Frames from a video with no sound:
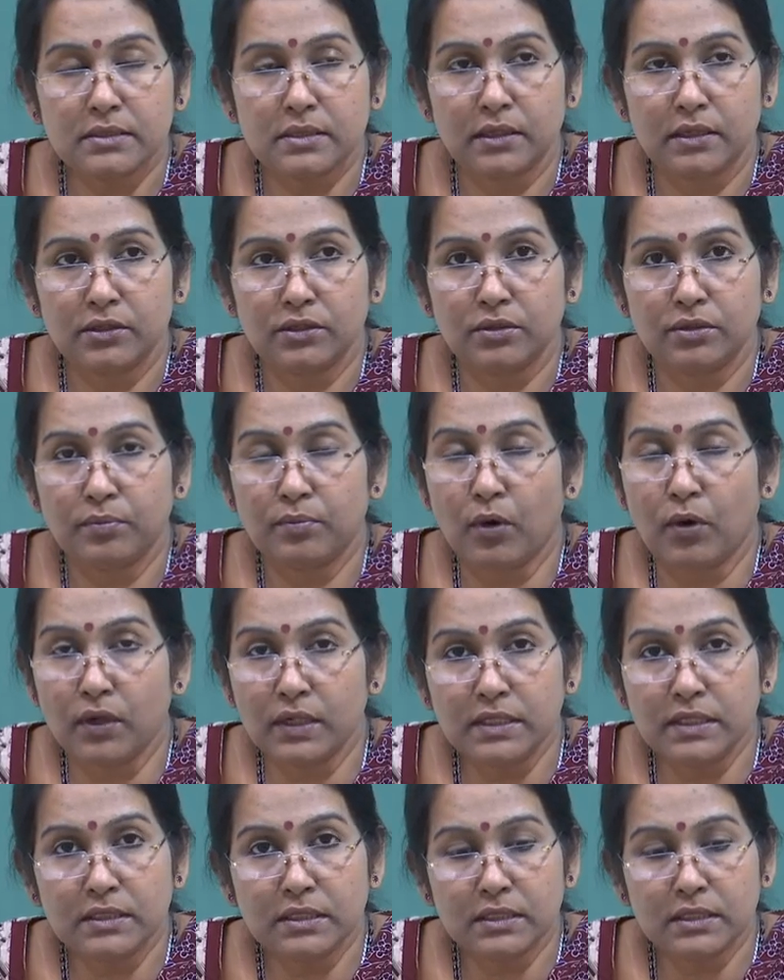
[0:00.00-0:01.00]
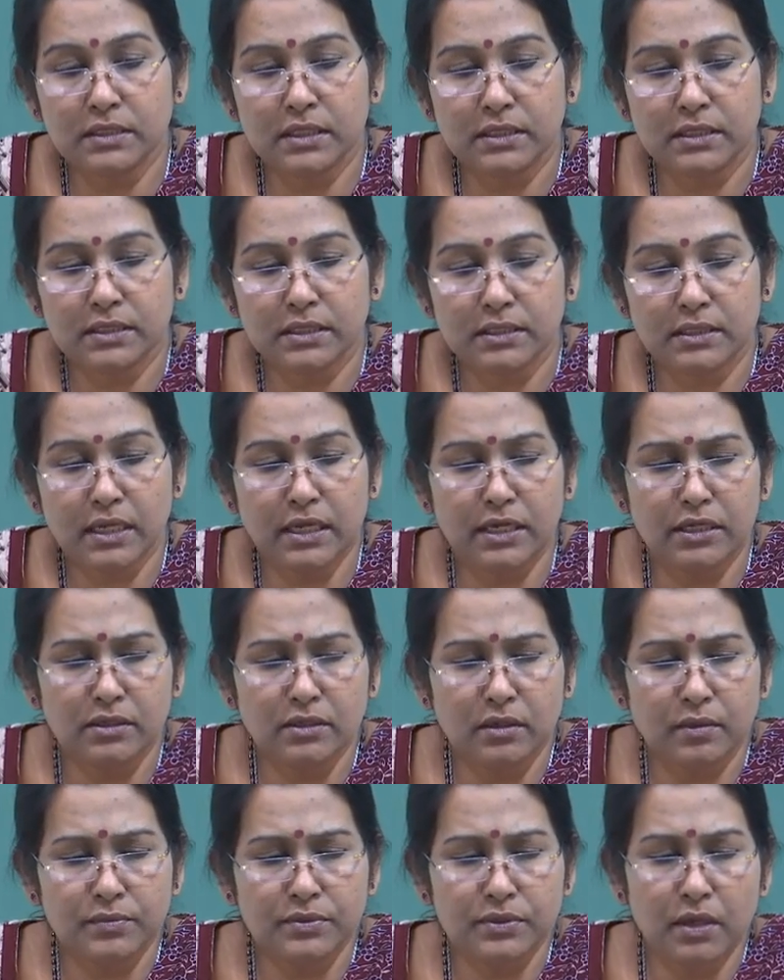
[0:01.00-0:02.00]
and the policies, etc., in
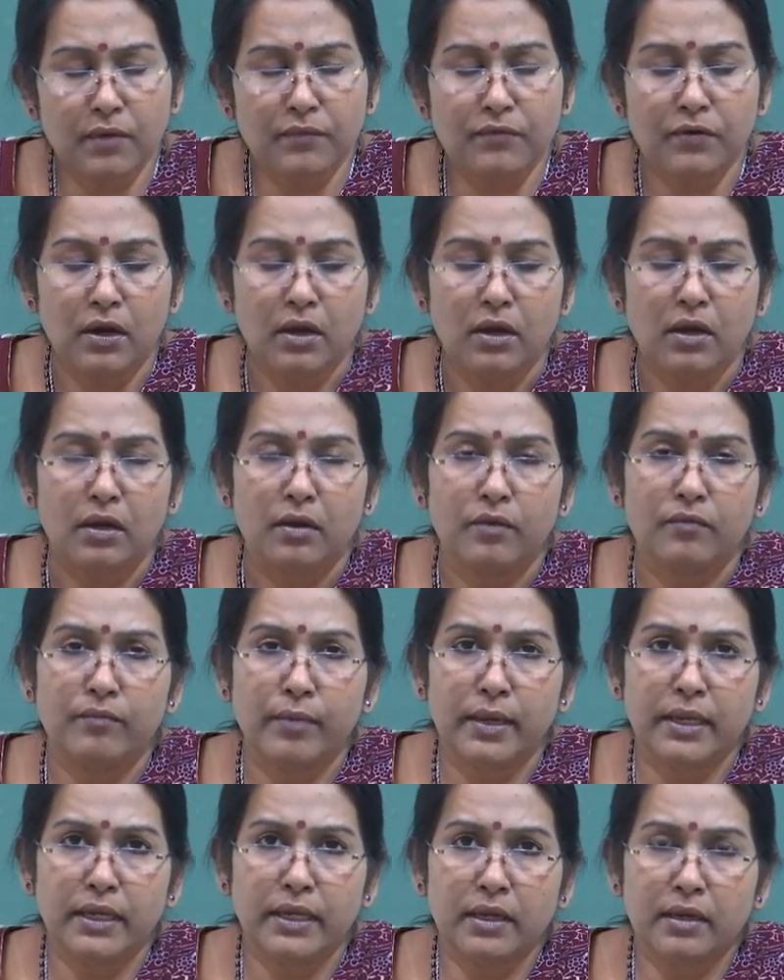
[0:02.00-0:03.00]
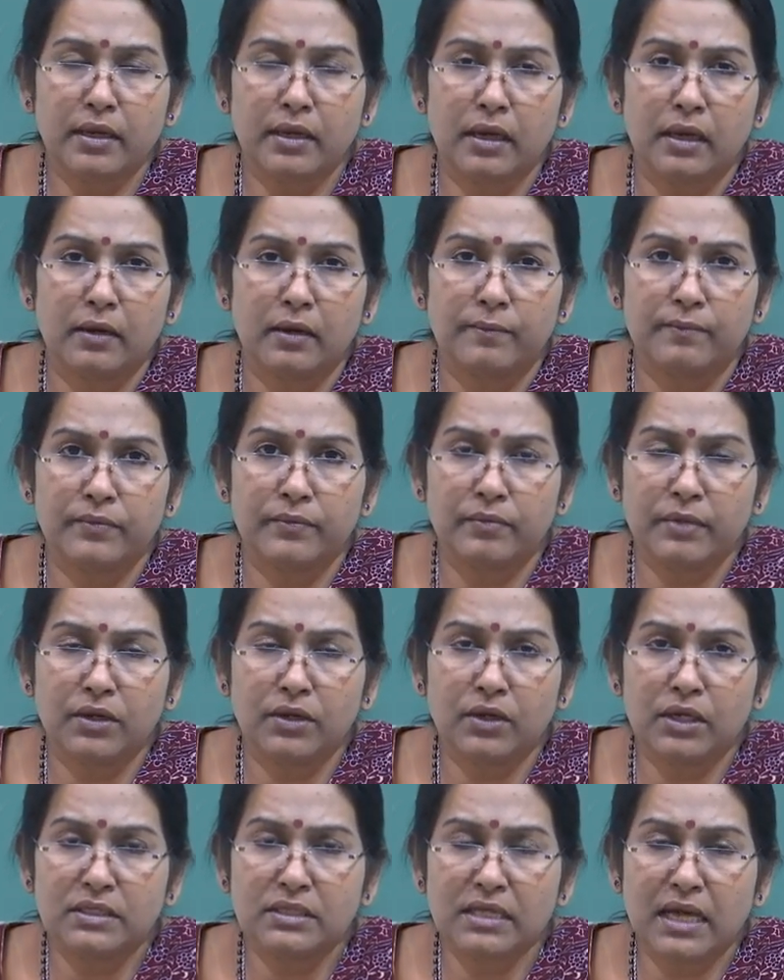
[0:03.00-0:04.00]
terms of many you
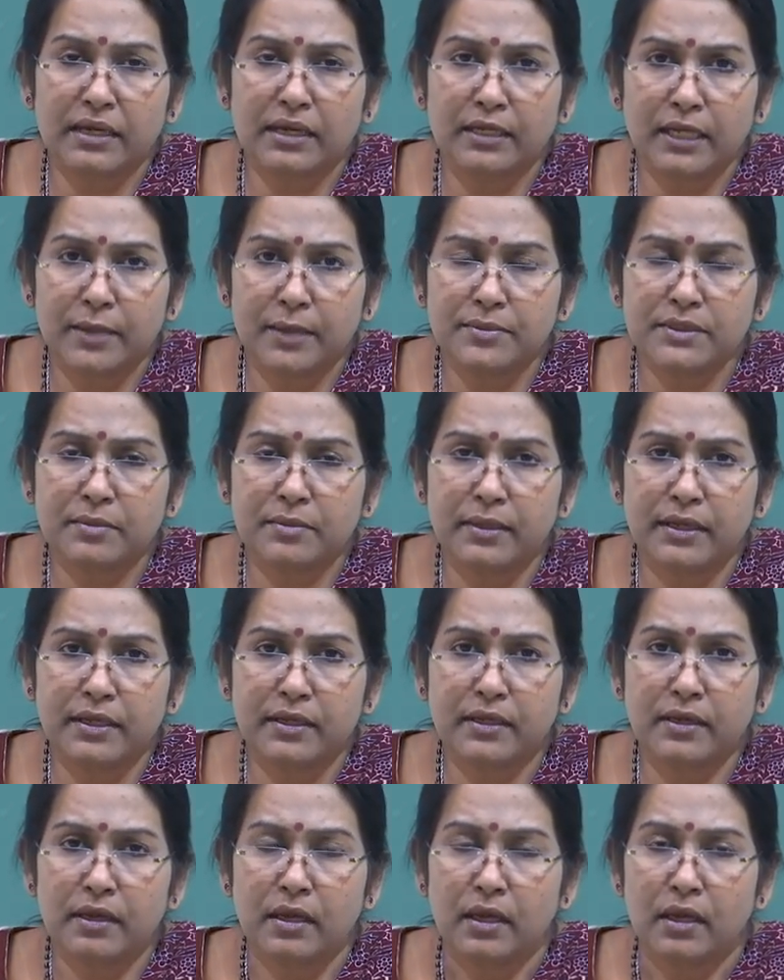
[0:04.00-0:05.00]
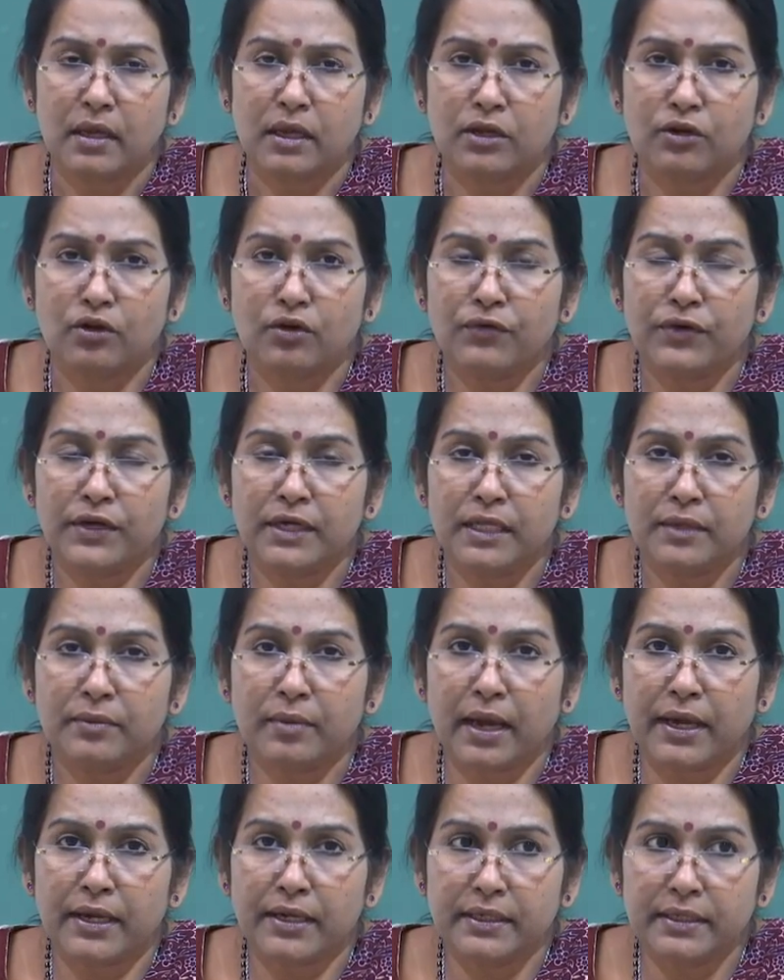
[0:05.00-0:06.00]
can say attempts, many innovative
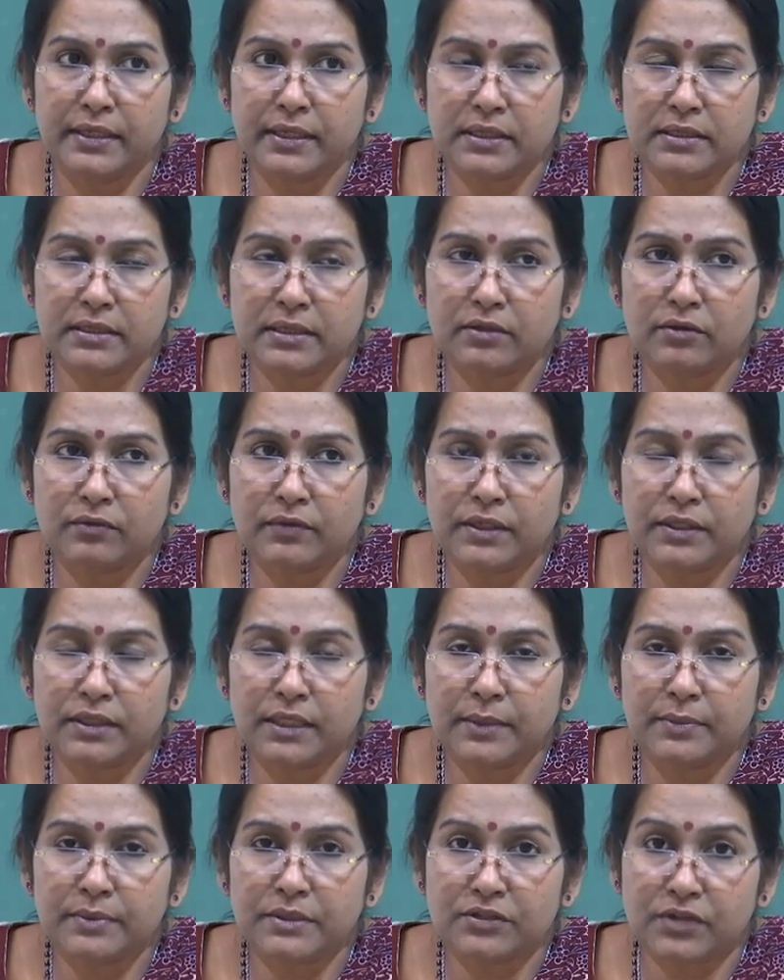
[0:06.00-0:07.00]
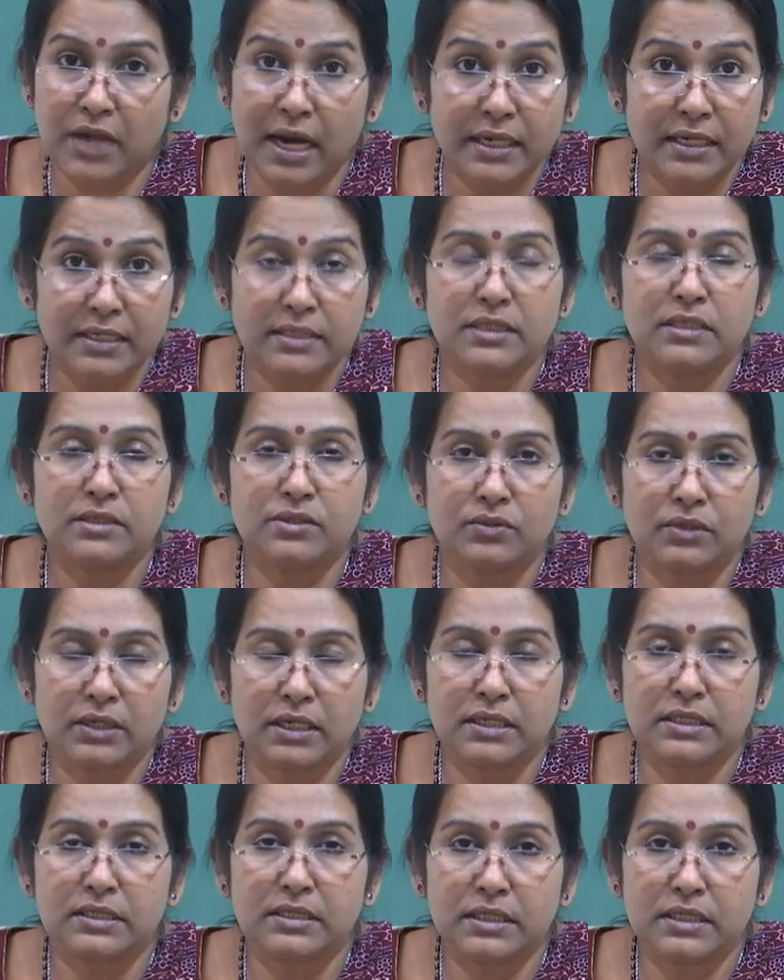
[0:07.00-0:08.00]
ideas, innovative strategies, you
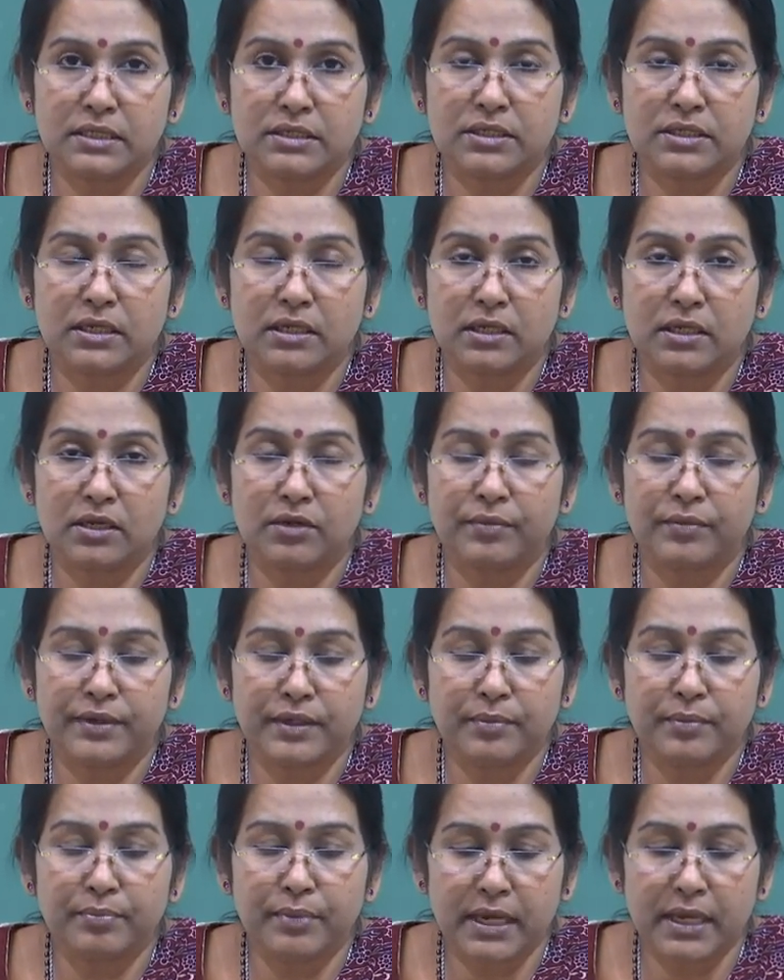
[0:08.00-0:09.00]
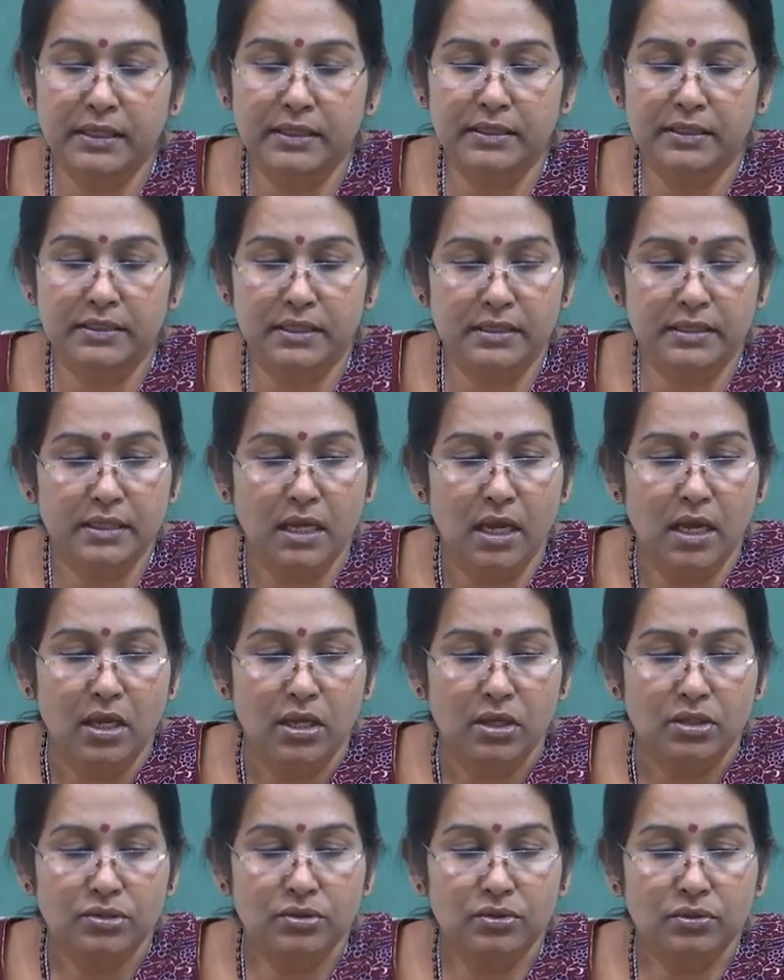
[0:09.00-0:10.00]
can say innovative practices.
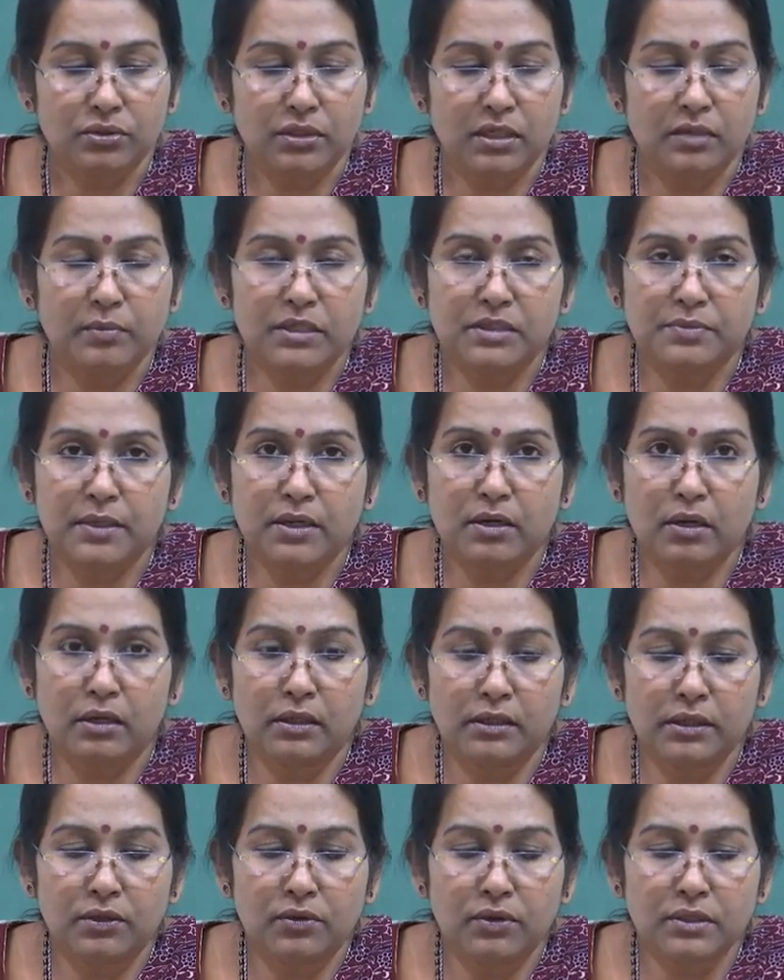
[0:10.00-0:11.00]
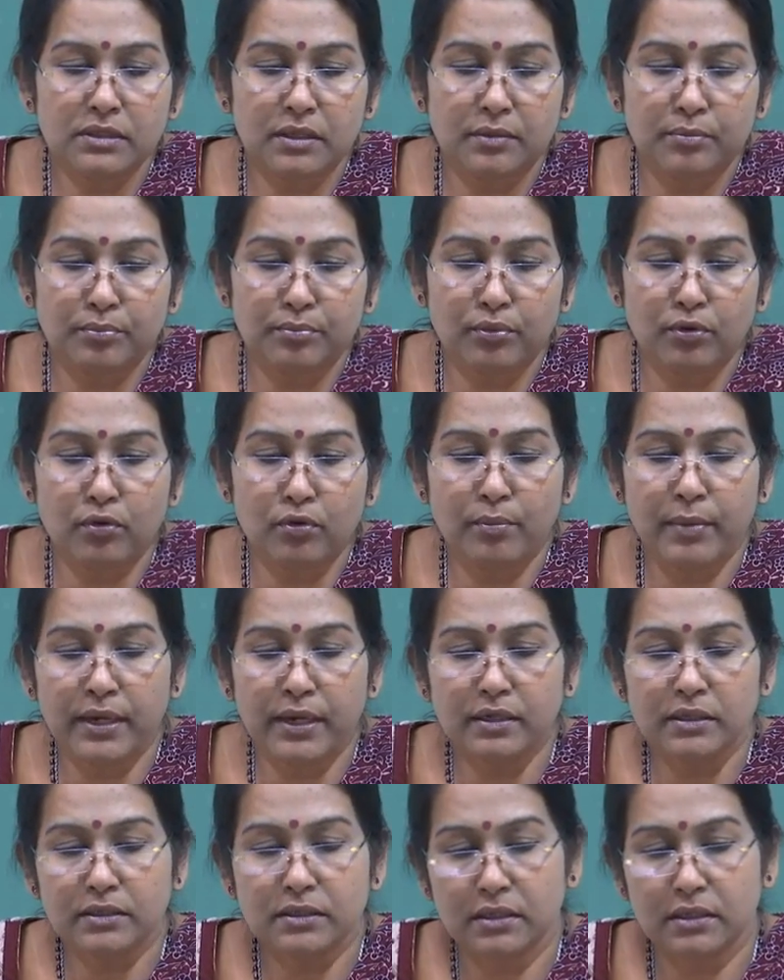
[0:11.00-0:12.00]
So, there must be continuous improvement